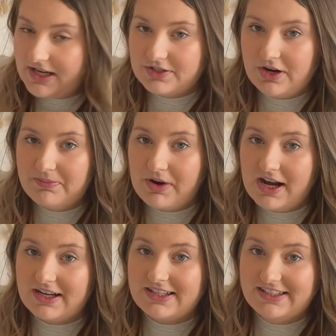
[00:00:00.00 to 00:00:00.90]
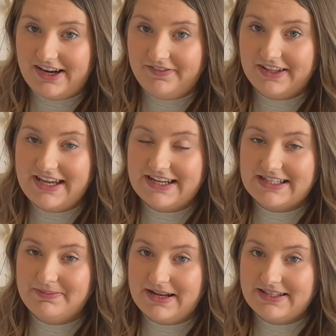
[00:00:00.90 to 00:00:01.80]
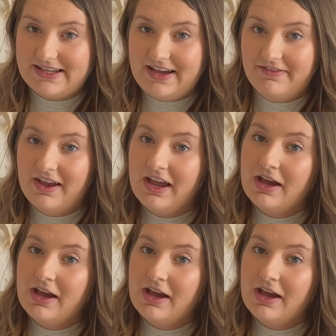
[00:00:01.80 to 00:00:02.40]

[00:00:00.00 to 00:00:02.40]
It is a great product, definitely expensive,